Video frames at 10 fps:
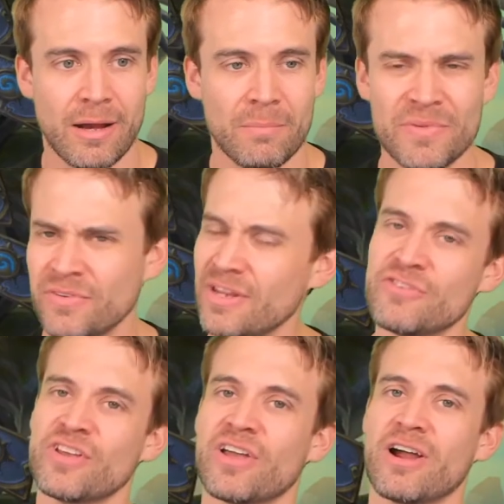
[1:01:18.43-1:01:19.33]
This is an
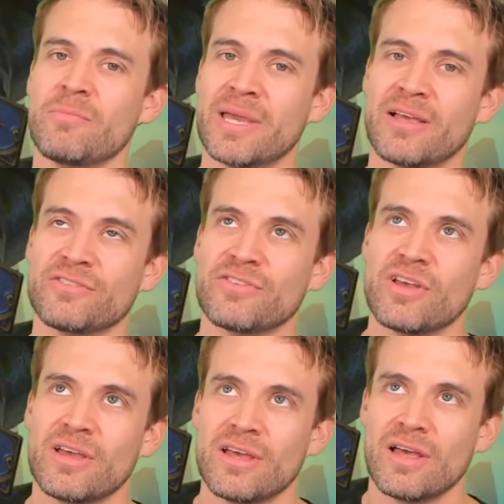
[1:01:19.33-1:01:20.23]
interesting card because
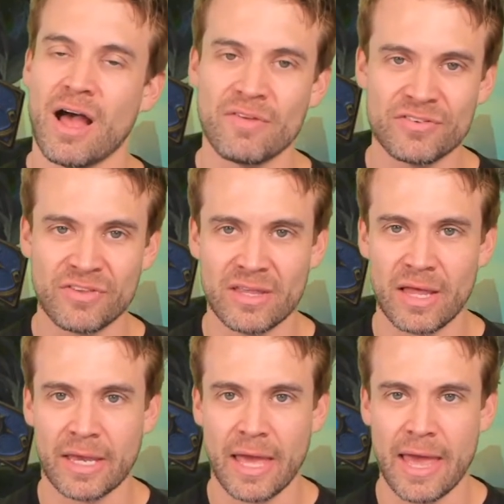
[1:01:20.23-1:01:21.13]
obviously,
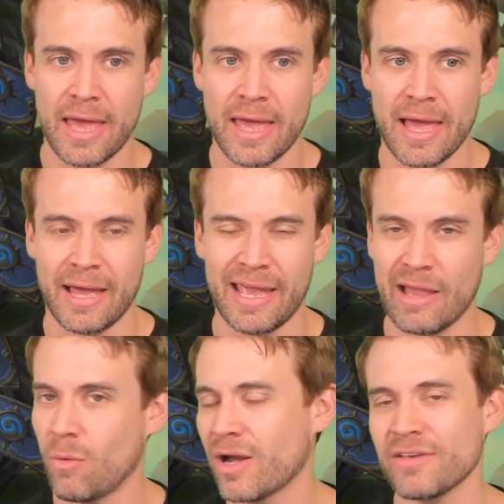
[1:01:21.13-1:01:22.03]
like a
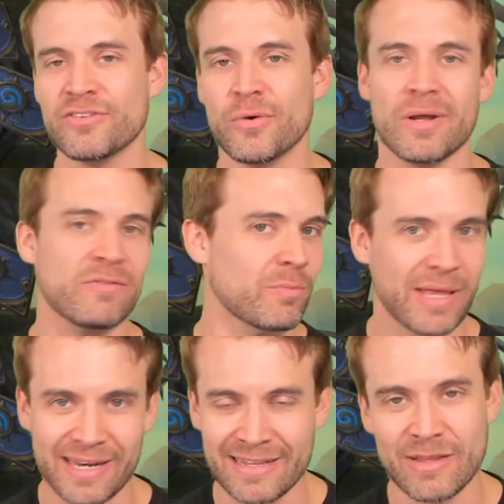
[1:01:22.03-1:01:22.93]
1-cost 2/1. If you're
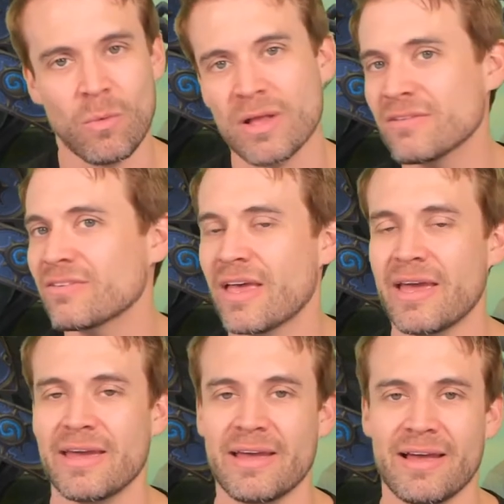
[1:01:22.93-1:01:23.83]
playing a deck that wants
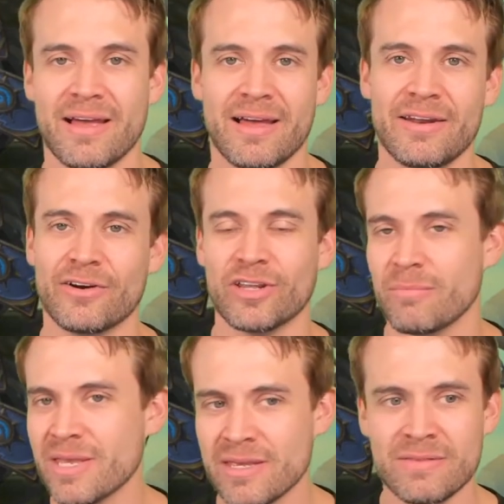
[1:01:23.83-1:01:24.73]
an early
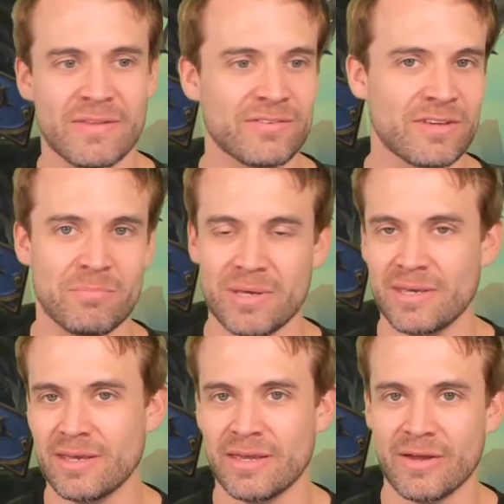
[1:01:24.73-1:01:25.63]
minion, this can
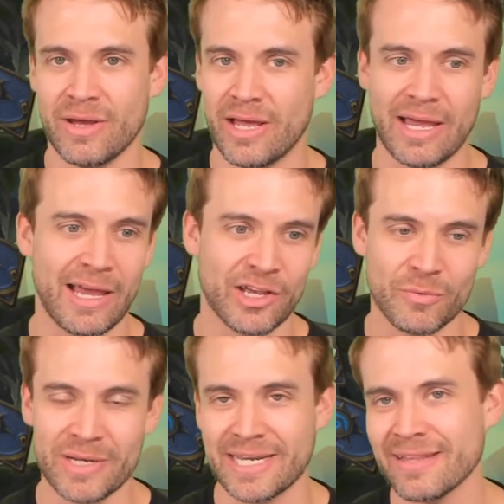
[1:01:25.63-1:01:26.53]
be a good
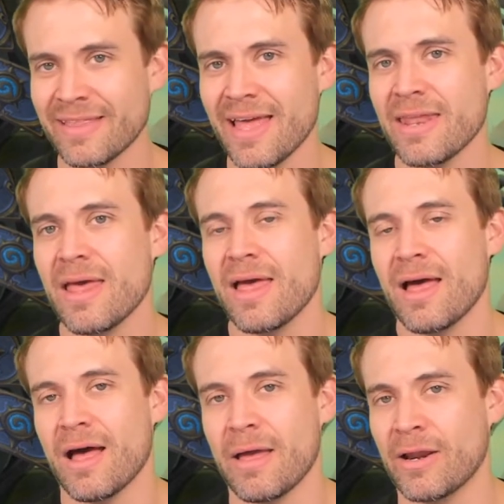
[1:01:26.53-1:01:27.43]
way to get that.
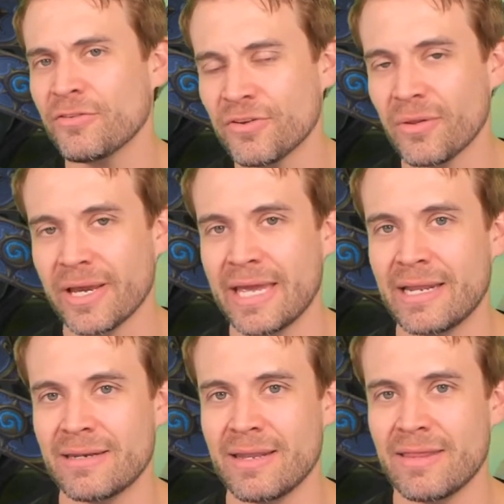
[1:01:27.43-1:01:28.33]
And also, like
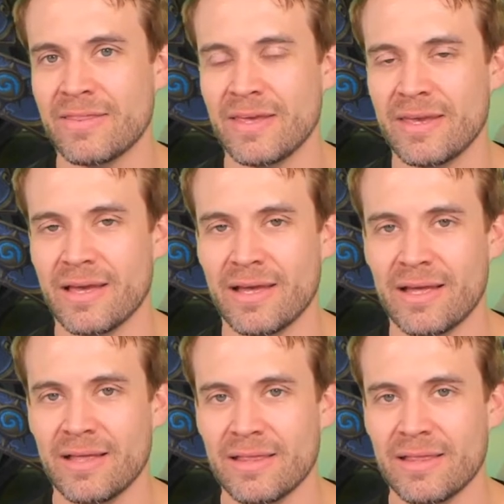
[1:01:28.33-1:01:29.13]
in the